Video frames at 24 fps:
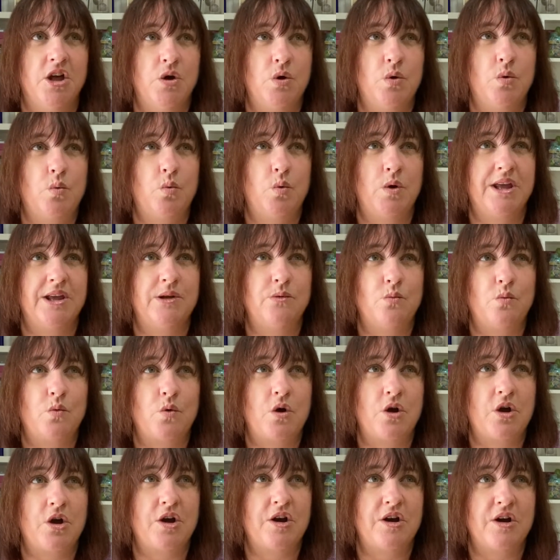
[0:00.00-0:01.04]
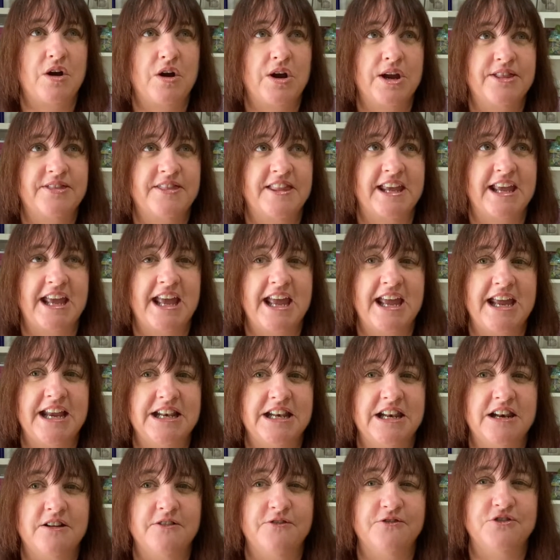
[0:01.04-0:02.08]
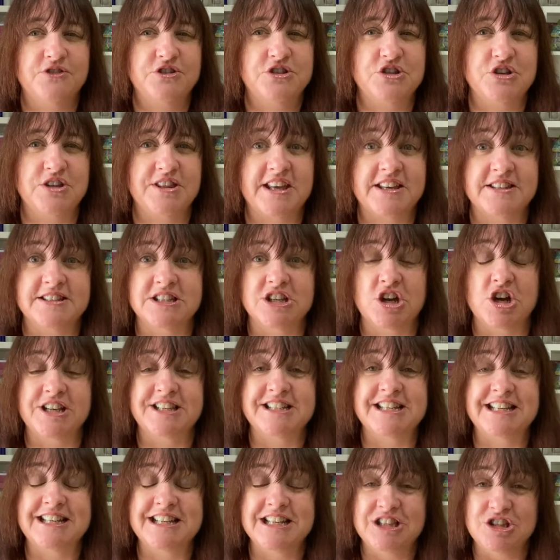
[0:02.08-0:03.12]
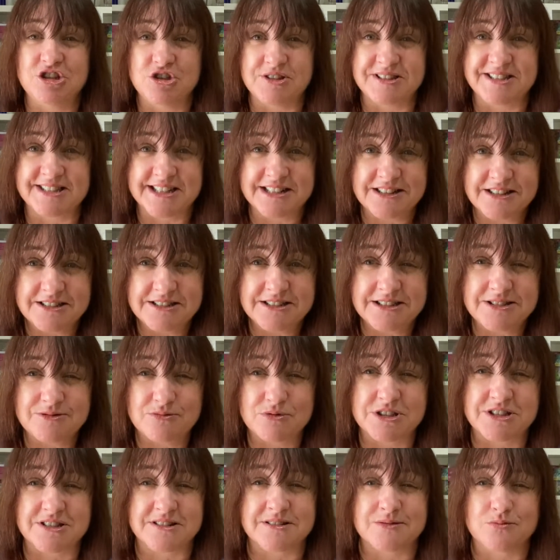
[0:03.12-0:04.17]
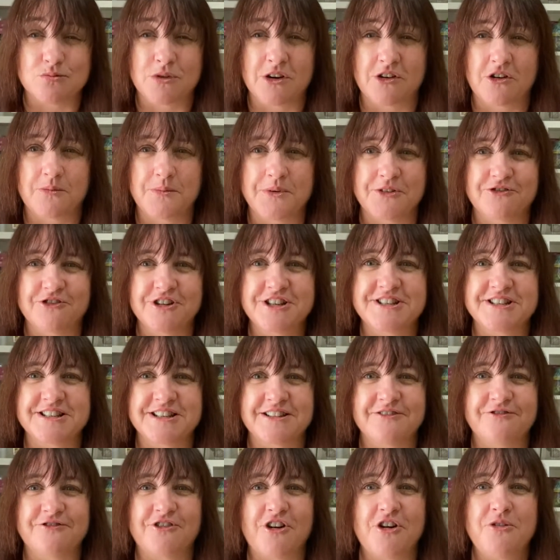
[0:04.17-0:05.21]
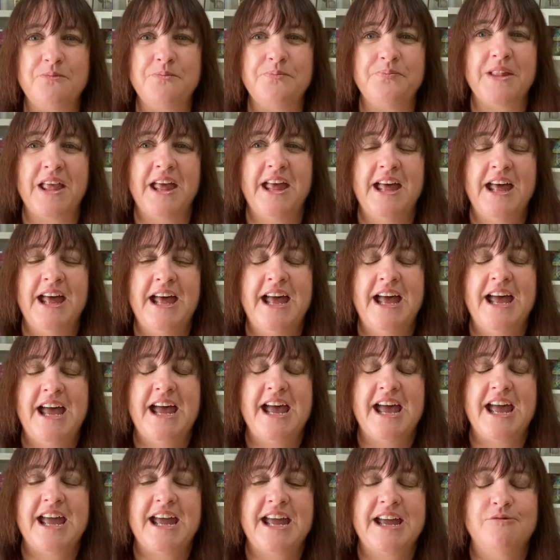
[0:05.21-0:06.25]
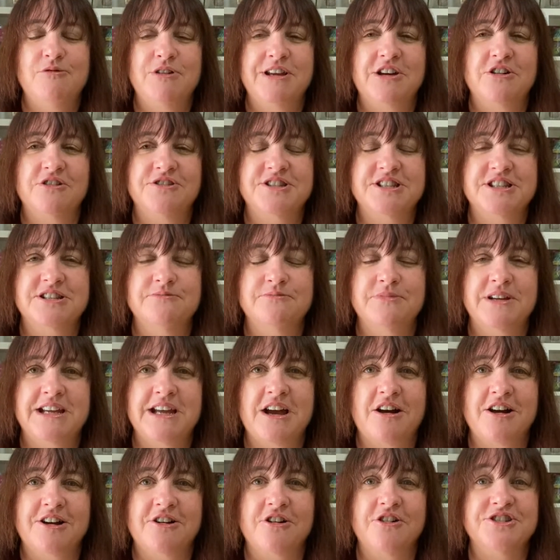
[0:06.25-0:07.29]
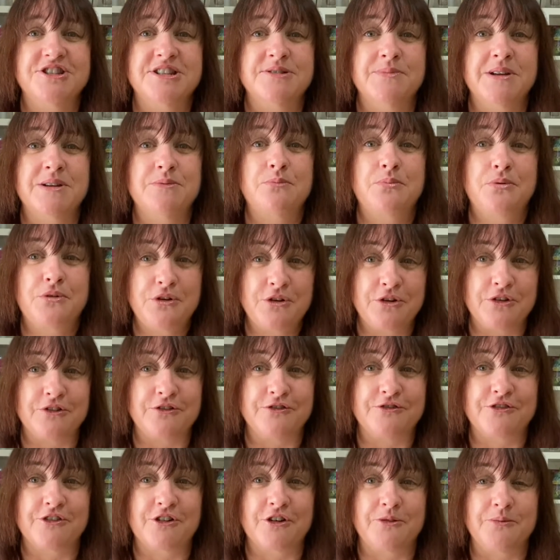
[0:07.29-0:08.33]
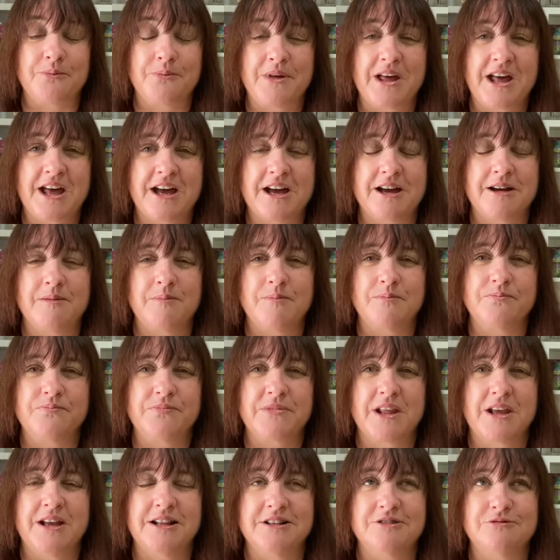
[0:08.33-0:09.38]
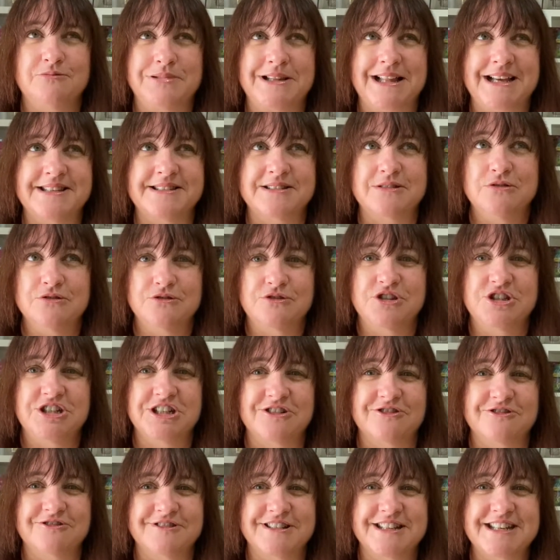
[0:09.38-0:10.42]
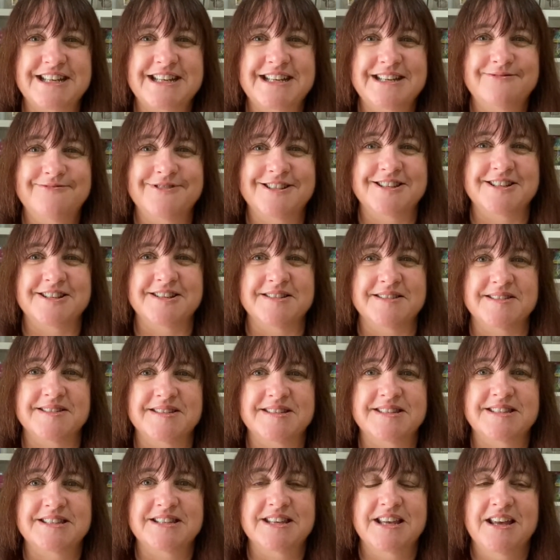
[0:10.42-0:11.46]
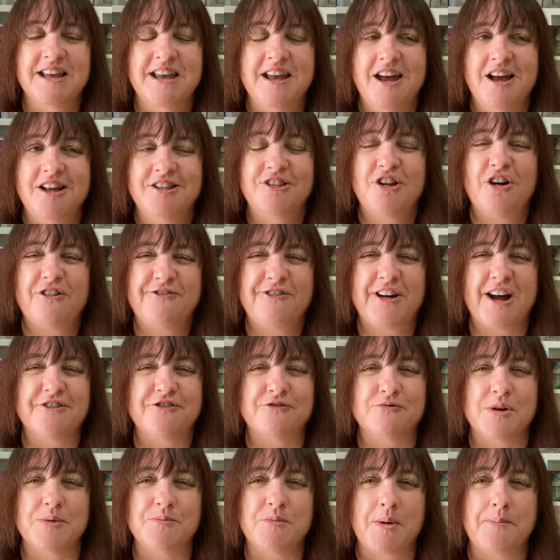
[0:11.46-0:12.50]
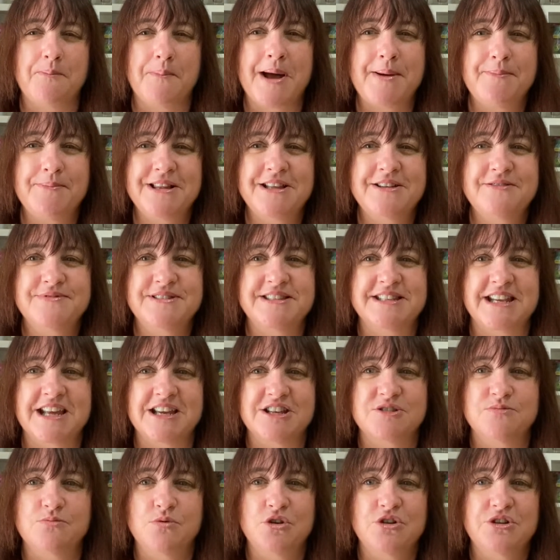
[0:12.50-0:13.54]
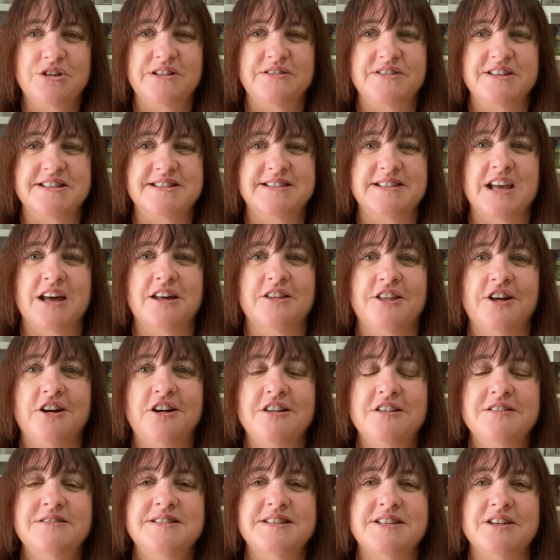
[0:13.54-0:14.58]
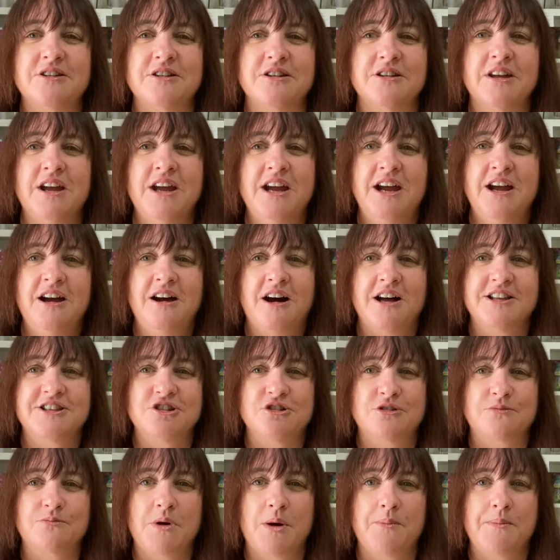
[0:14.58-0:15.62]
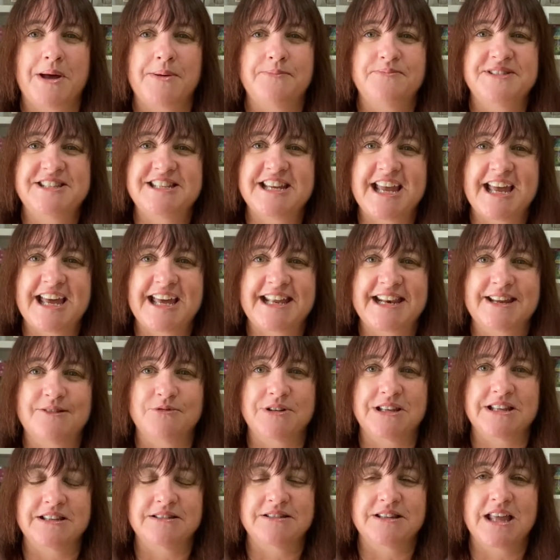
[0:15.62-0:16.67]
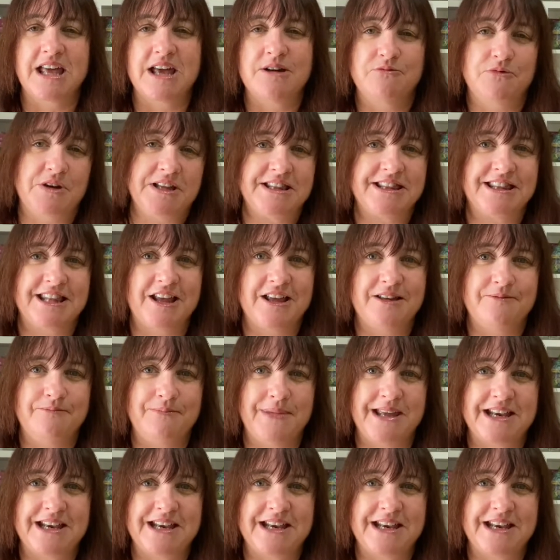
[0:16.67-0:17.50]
we were at the end of 2019 in New Zealand, which is where I'm originally from. And I got to meet Prue from a little place called Geraldine, which is not far from where my mum lives in Ashburton in the South Island. So I took my mum down and we went and met